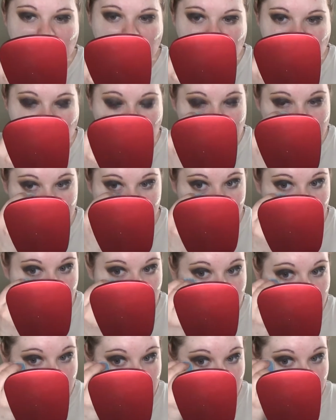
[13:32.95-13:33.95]
and
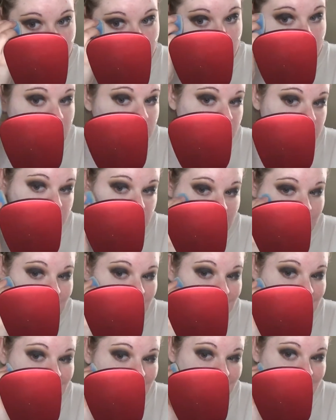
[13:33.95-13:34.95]

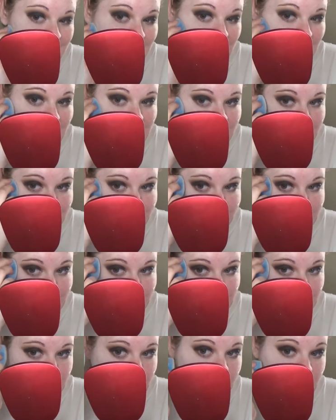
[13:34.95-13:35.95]
that
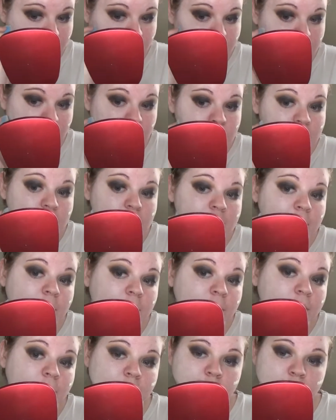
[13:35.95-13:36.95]
I like
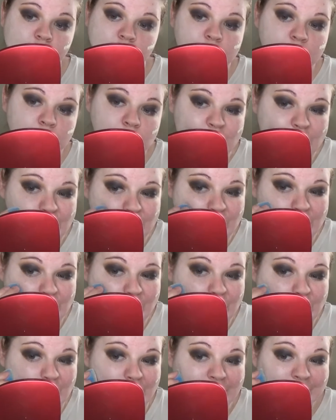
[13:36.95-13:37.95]
to attribute
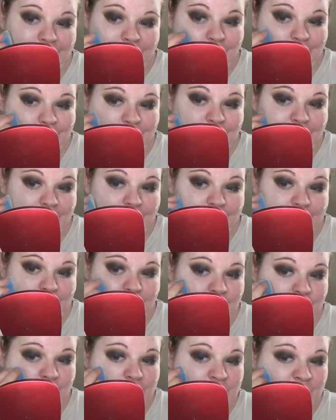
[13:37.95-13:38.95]
to
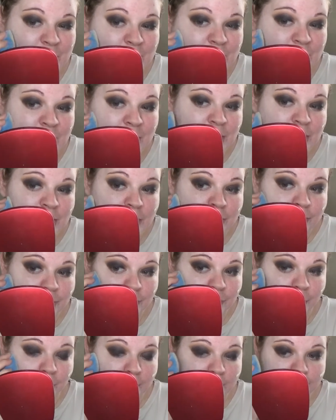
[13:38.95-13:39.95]
Accutane
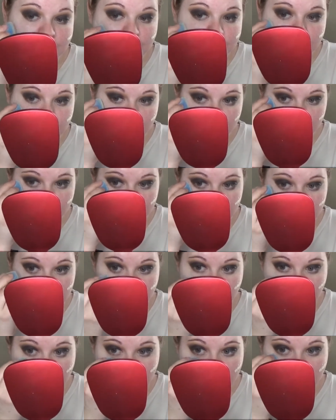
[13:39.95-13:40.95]
forever screwing
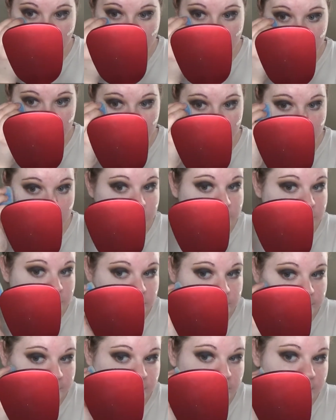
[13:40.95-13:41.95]
up my
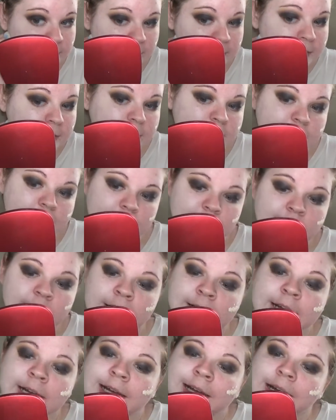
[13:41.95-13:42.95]
eyeballs, because
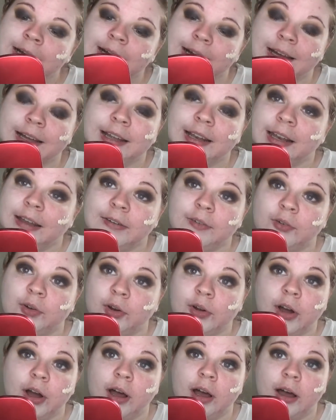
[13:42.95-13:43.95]
I
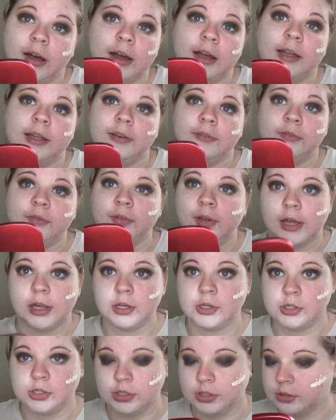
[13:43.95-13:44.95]
never got eye
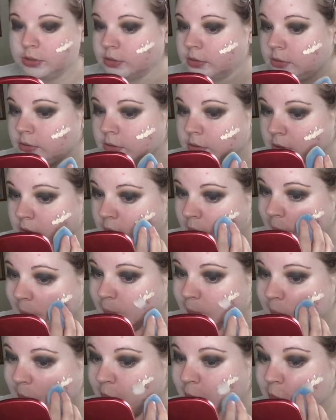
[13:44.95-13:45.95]
infections
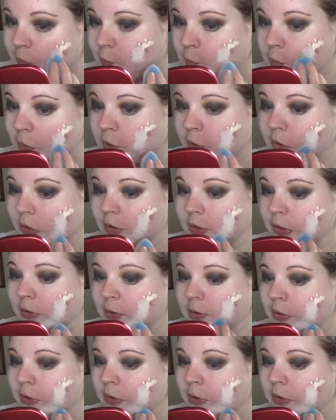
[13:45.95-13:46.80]
before